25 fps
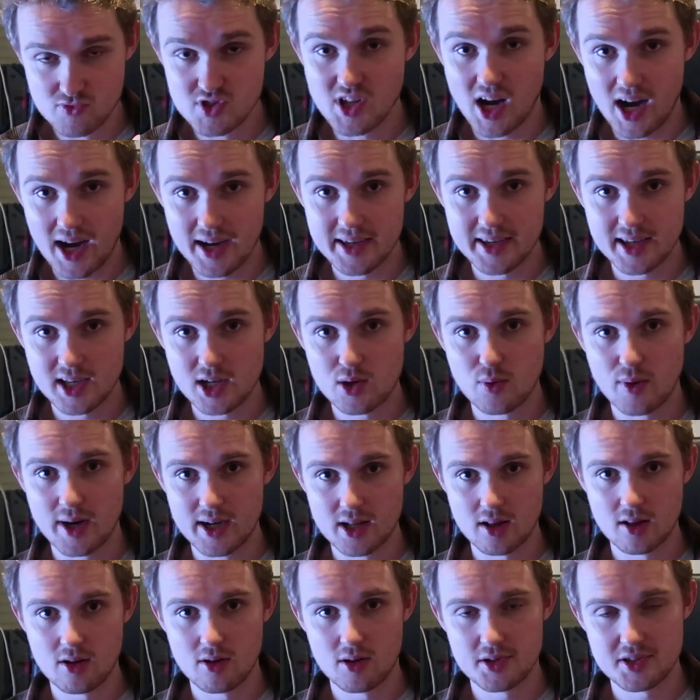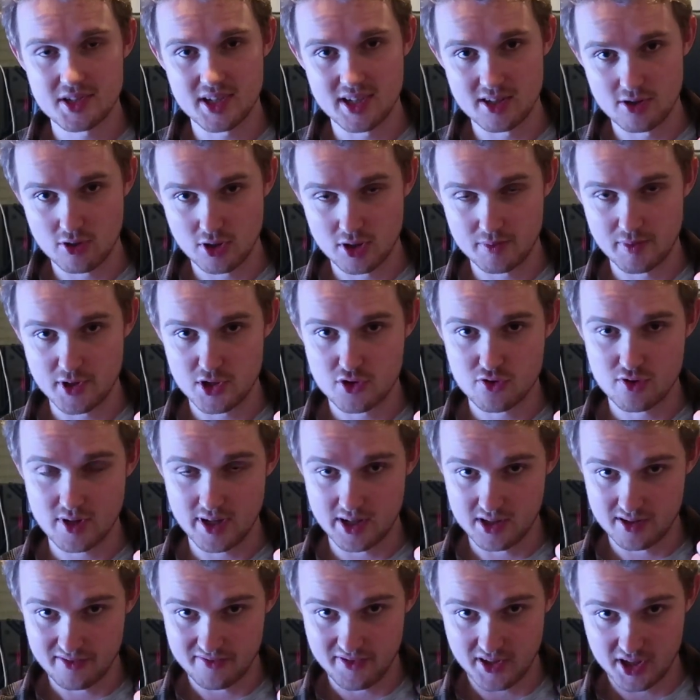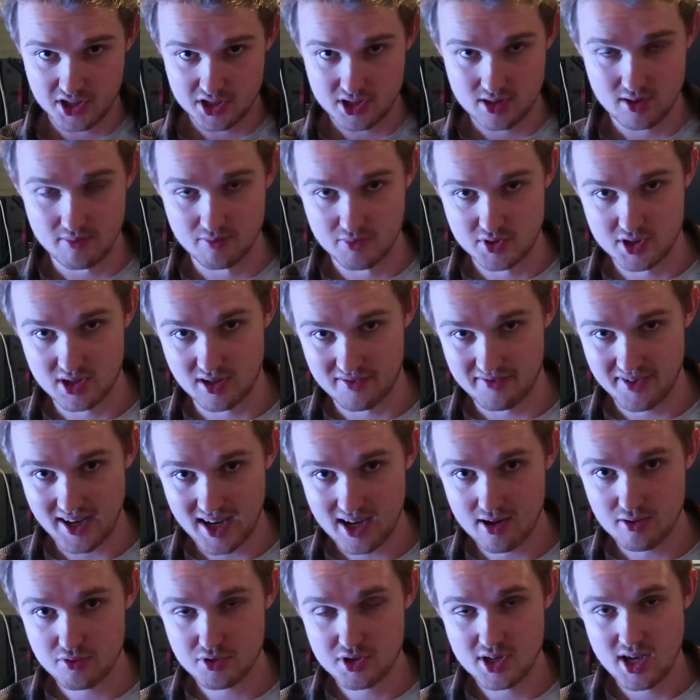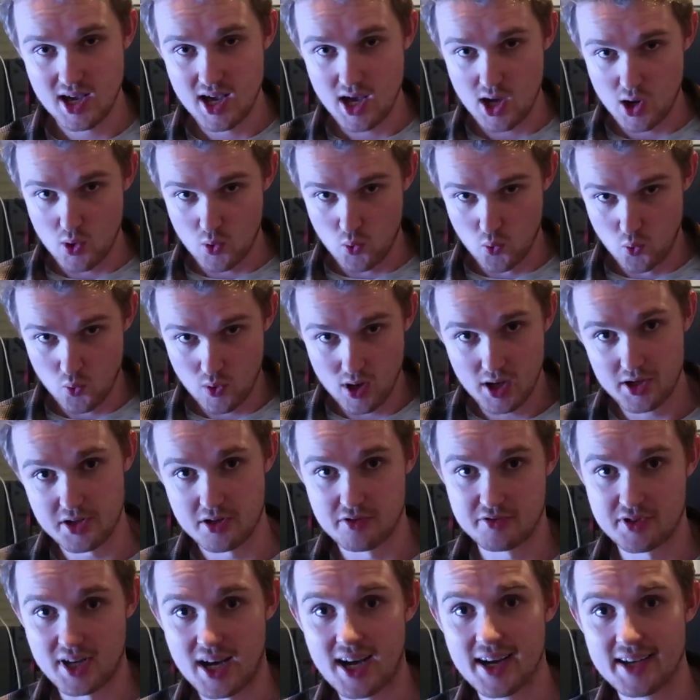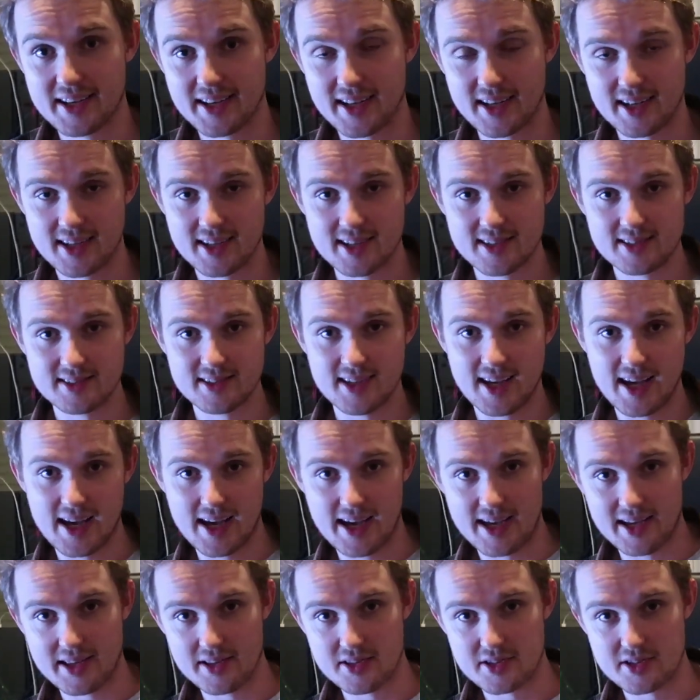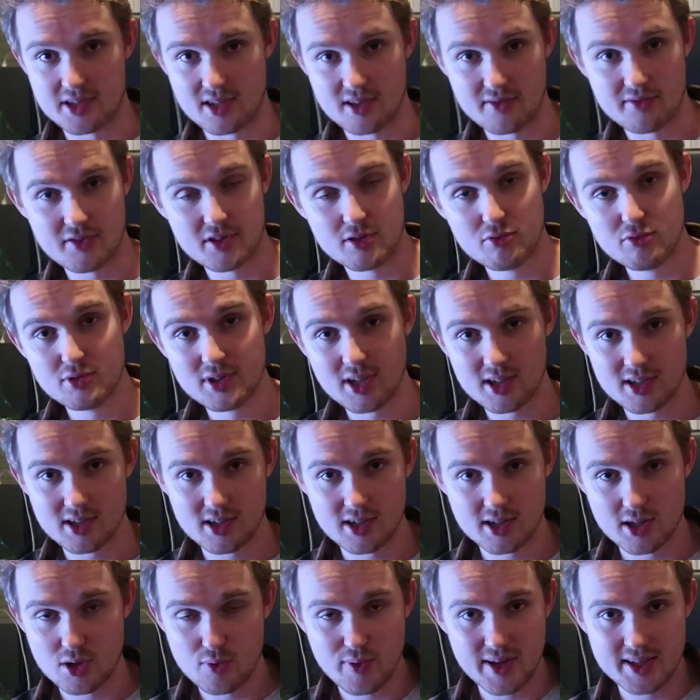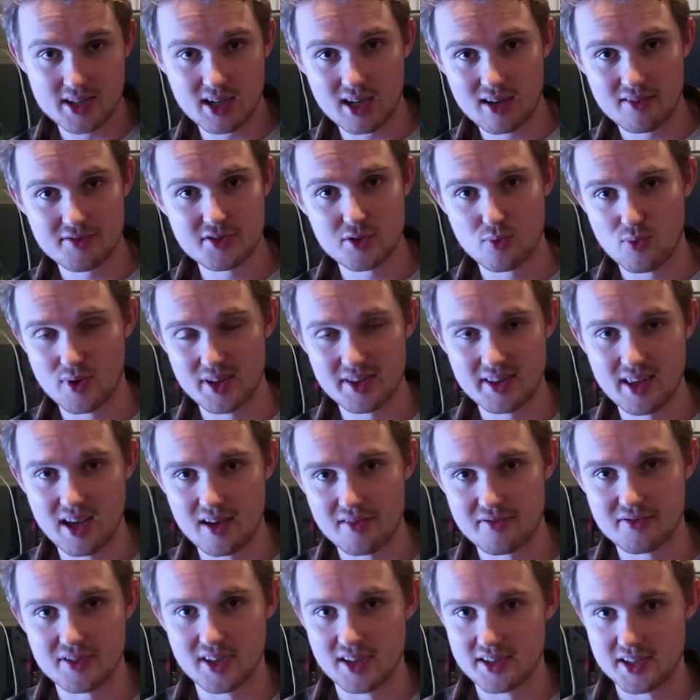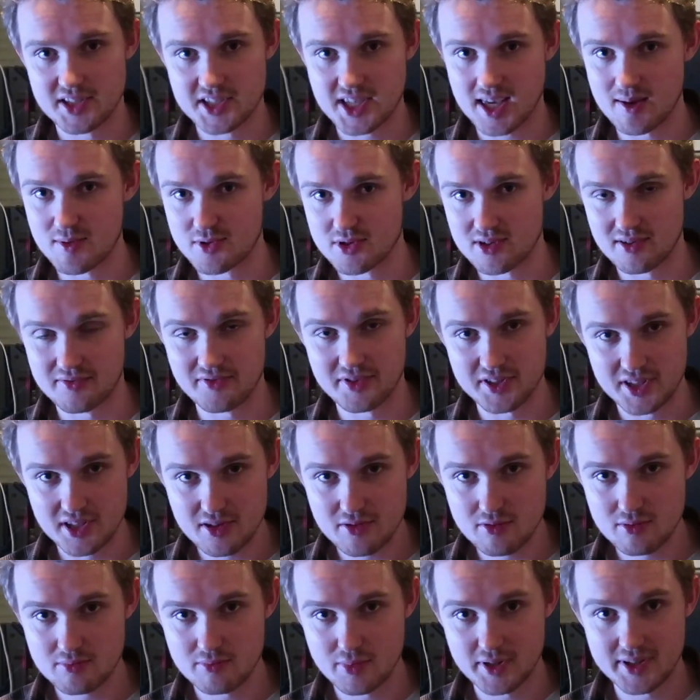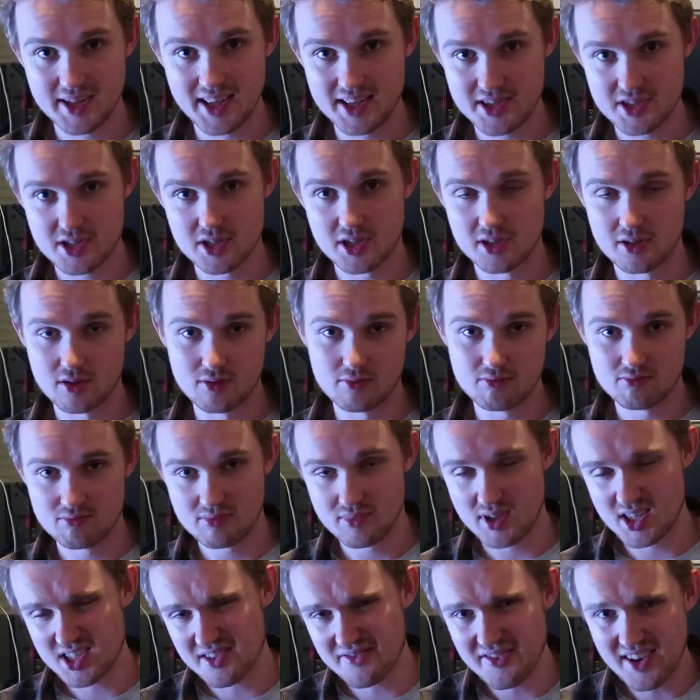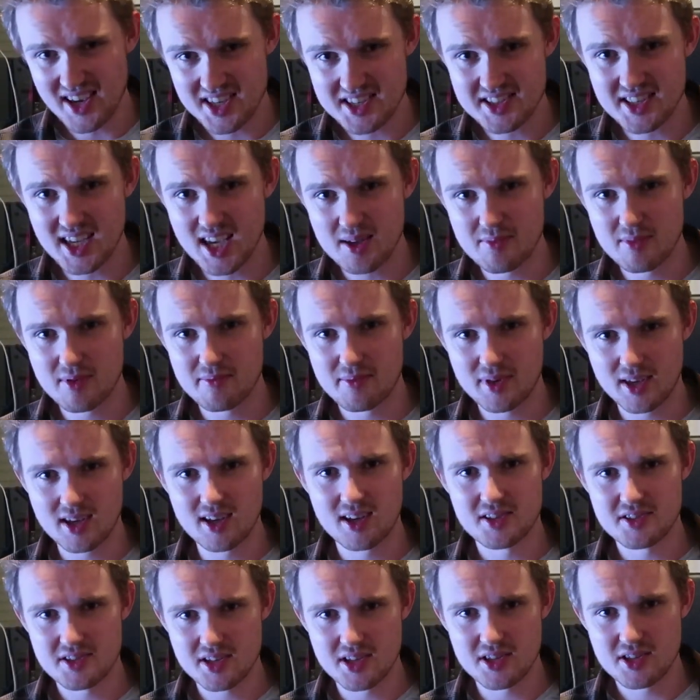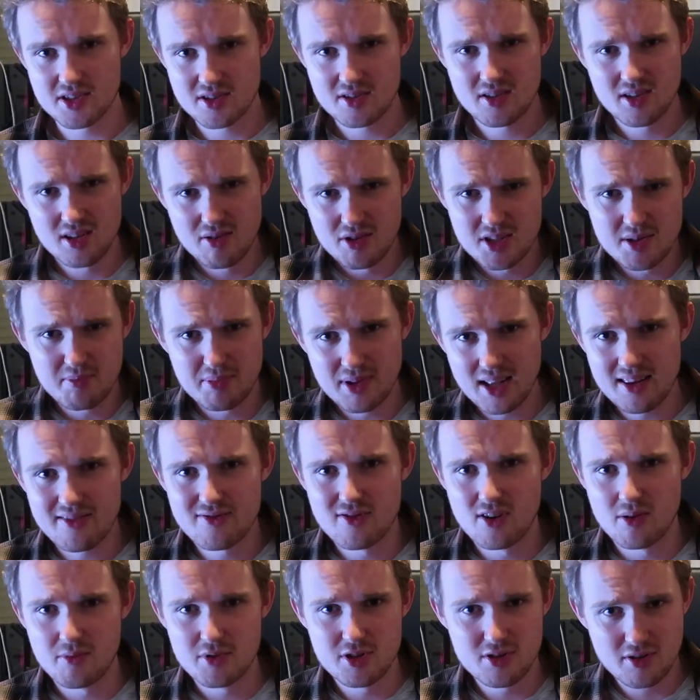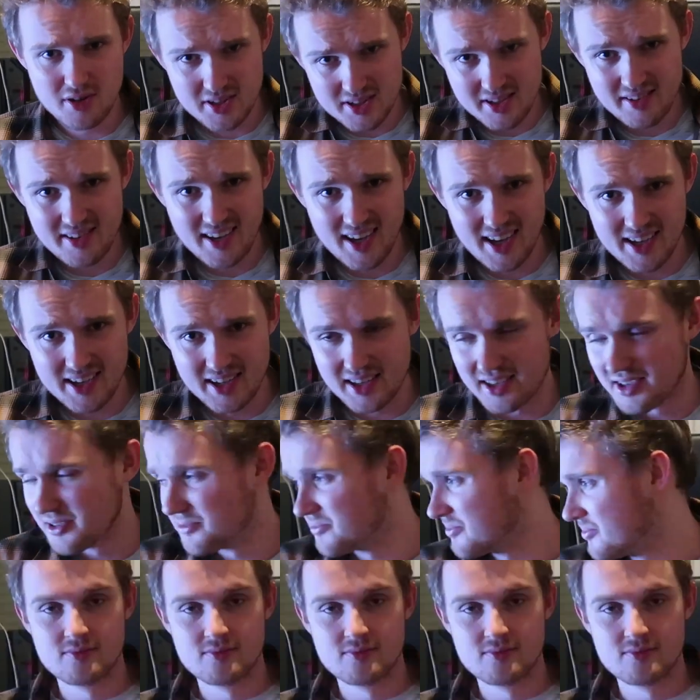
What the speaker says: dying quite a lot and you're going to be trying to figure some stuff out while you're dying, and if you quit after one death, then this game is not for you. But that's, you know, it's a fair statement because it's, you know, the platform, you're going to die.